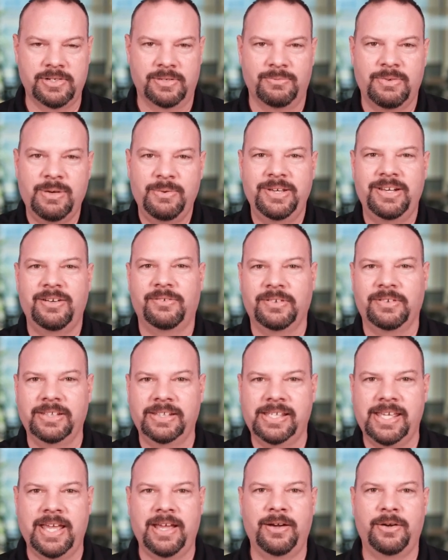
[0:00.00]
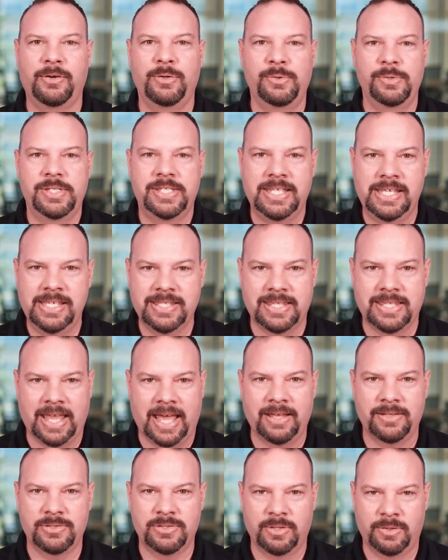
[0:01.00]
Well, we don't really care who sees
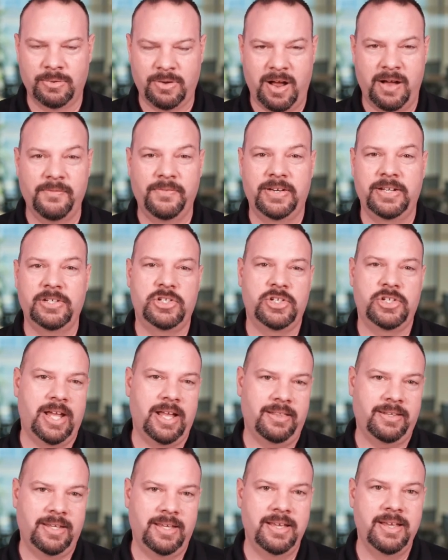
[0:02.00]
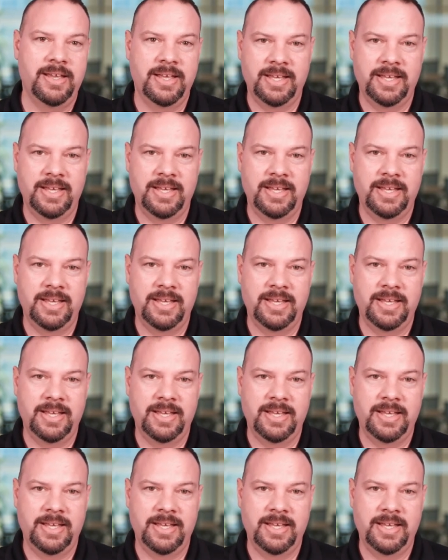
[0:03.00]
that, so confidentiality